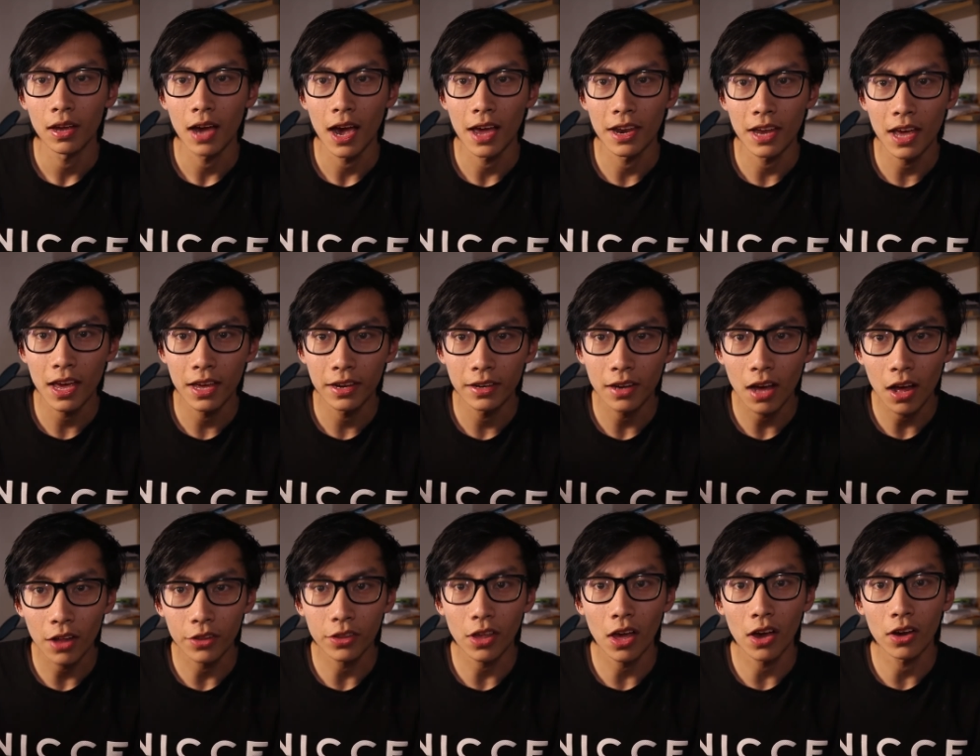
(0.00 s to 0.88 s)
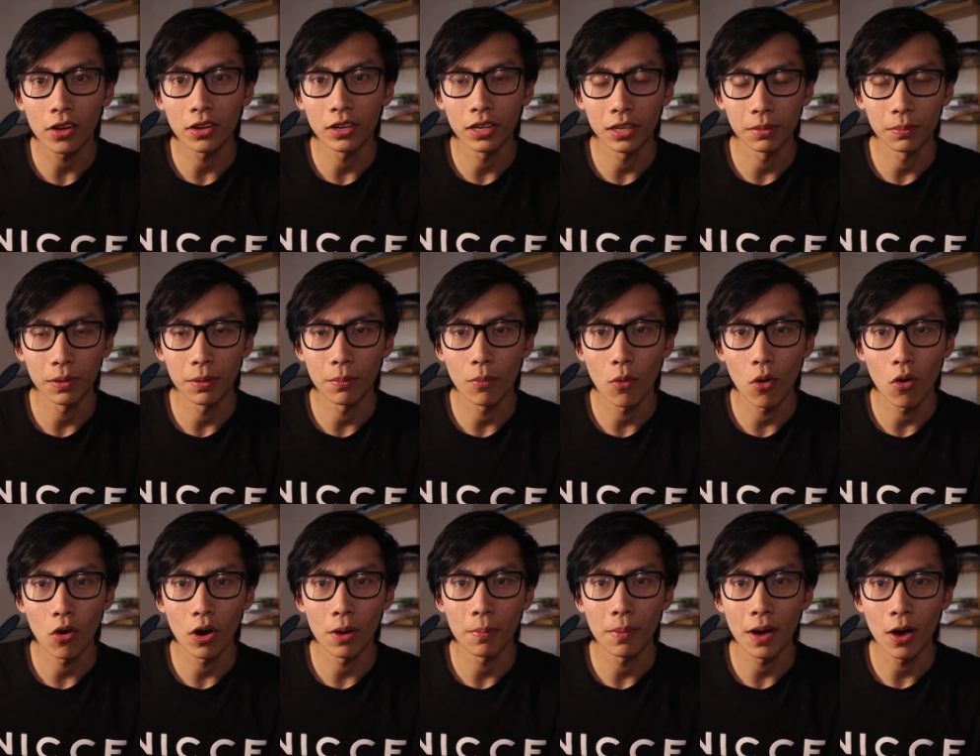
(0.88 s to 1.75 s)
And then I'll talk a little bit
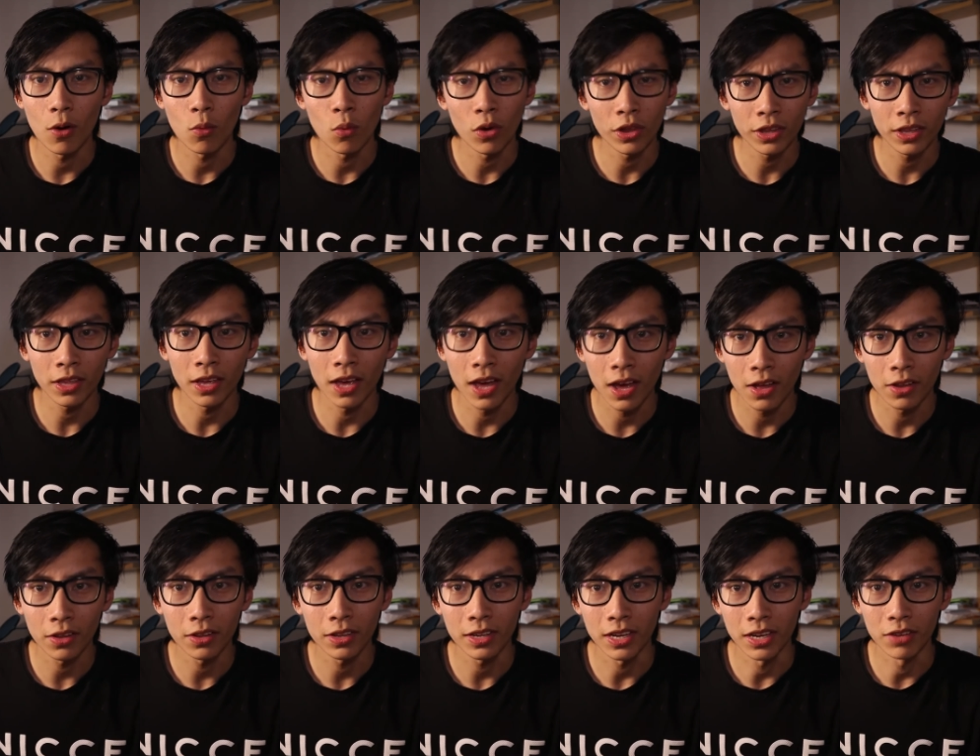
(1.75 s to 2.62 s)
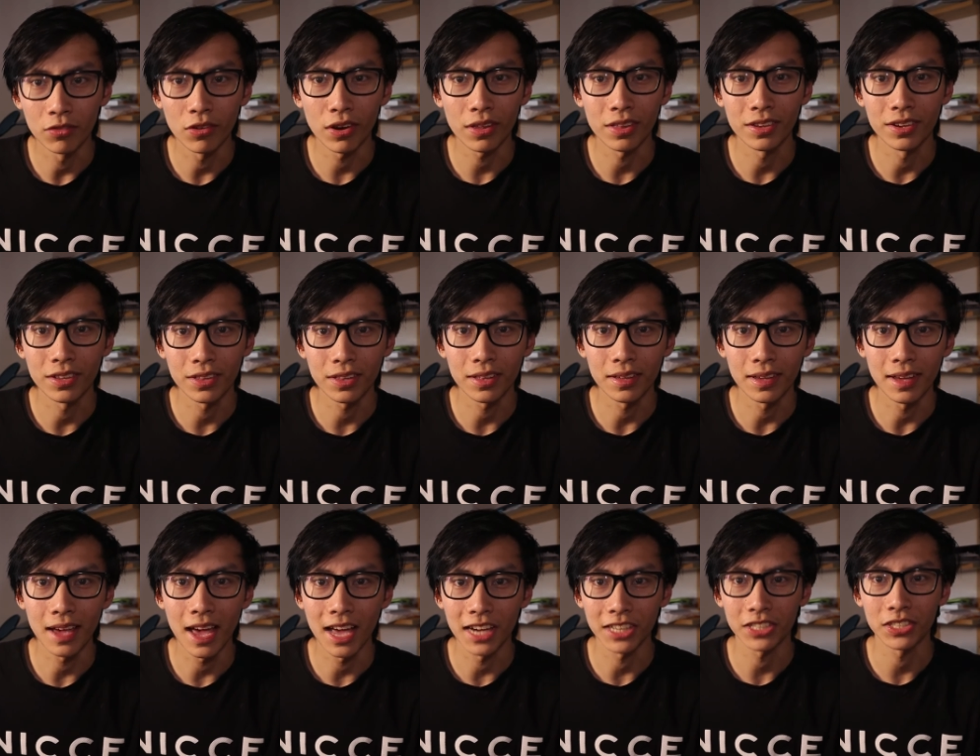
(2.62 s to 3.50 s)
more about what the hell
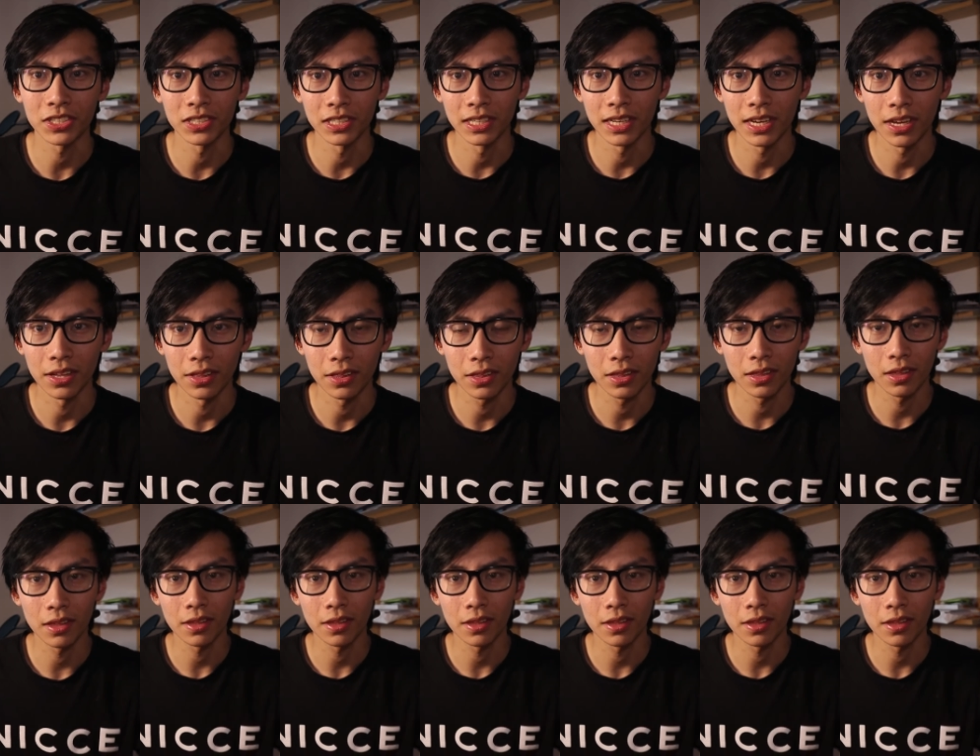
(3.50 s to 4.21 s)
e-residency actually is.